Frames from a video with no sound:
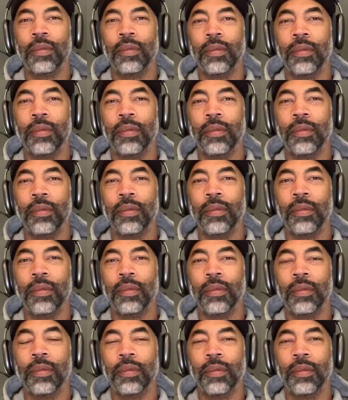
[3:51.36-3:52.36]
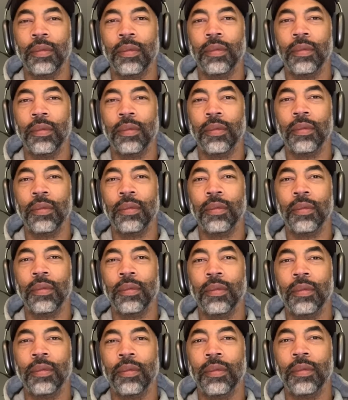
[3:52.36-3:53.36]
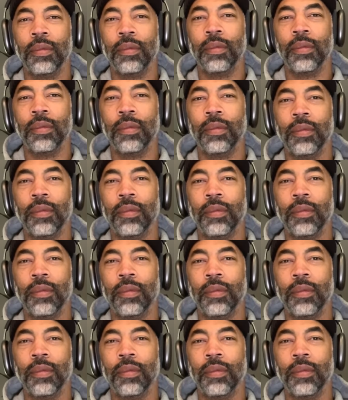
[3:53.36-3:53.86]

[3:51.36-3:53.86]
The person shown says nothing.